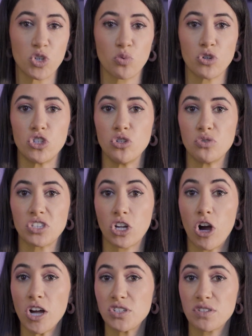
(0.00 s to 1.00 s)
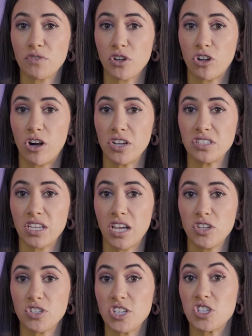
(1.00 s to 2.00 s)
to reduce the cost of their
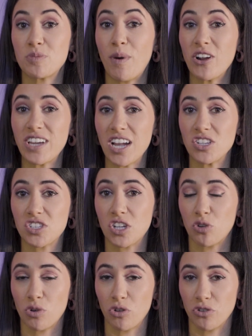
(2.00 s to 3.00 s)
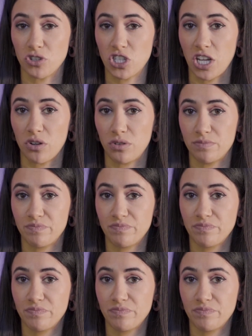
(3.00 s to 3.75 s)
content since Spark ads can grow their channel.